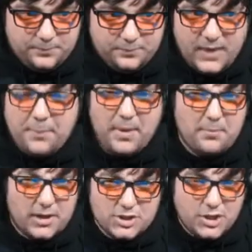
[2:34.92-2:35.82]
Not by
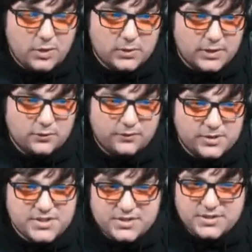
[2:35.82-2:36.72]
much, though. Like, for
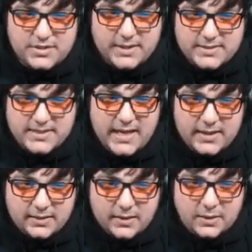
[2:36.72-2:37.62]
instance, in
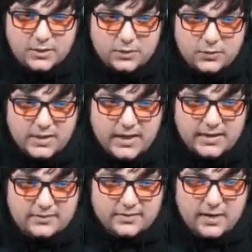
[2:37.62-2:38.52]
10, you'll
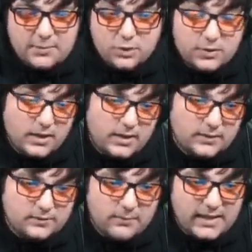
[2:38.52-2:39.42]
get... I mean, you
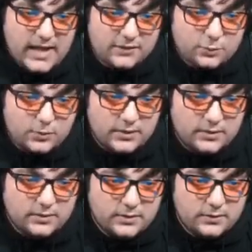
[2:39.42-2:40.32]
got my last one,
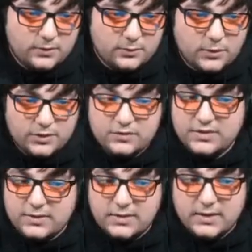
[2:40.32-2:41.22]
or what you'll
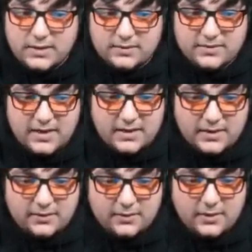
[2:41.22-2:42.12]
see in a second
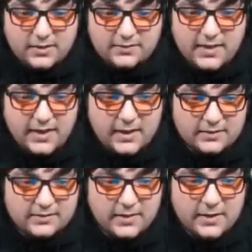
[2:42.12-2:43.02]
here, is that I
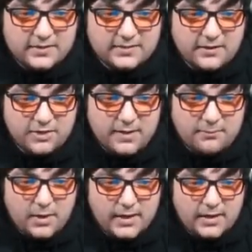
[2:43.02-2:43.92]
got 7
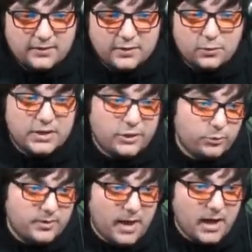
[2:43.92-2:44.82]
Impmon eggs and only
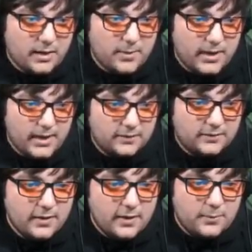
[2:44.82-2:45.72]
3 Bakamon
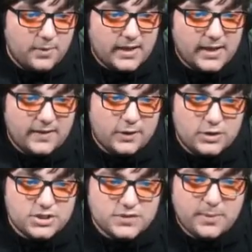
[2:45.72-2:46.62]
eggs. But again, that could
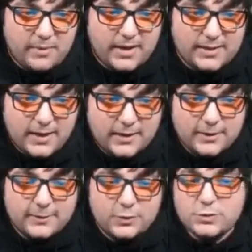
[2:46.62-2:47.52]
have just been my luck.
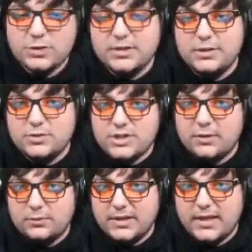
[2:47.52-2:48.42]
Usually, you
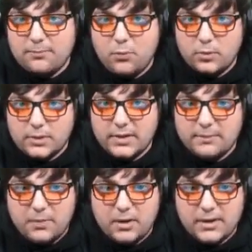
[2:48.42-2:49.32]
generally get more
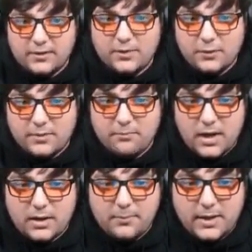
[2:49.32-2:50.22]
Impmon eggs, though, than
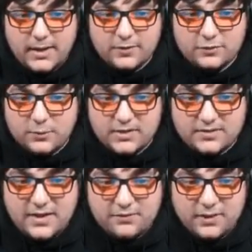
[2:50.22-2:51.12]
Bakamon eggs. So it is
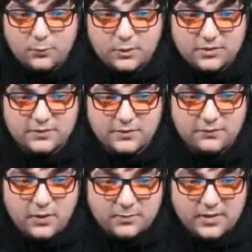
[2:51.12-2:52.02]
definitely worth it to
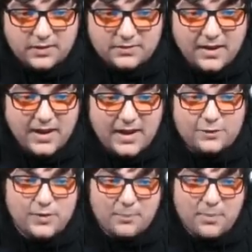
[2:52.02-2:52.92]
farm this. And
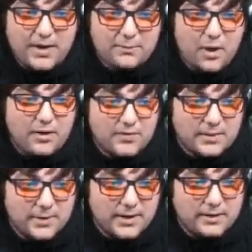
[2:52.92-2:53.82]
do not buy them off
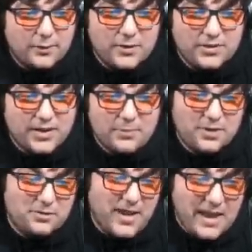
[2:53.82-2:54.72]
anybody. The only thing, I mean,
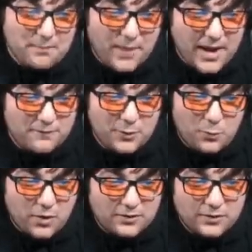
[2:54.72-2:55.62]
you can buy if you
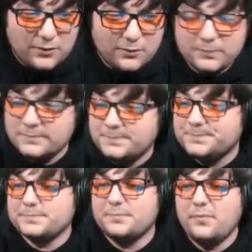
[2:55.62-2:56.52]
want to
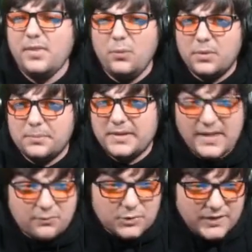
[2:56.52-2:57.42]
would be
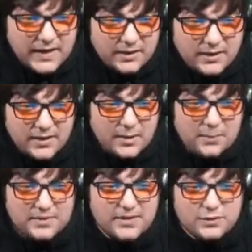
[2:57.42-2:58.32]
Devil Data,
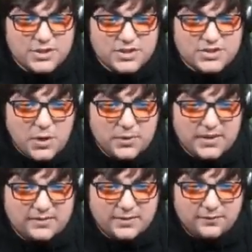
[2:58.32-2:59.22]
but these are just so
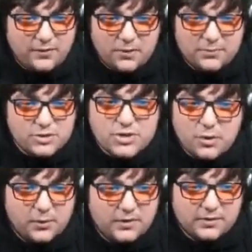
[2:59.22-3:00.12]
easy to farm, there's no
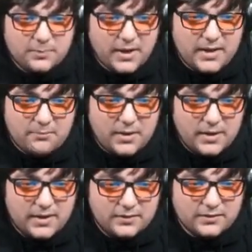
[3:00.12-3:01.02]
reason to buy Impmon
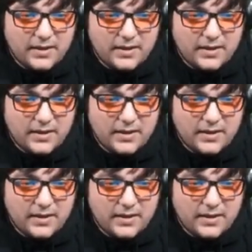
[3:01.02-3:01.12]
eggs.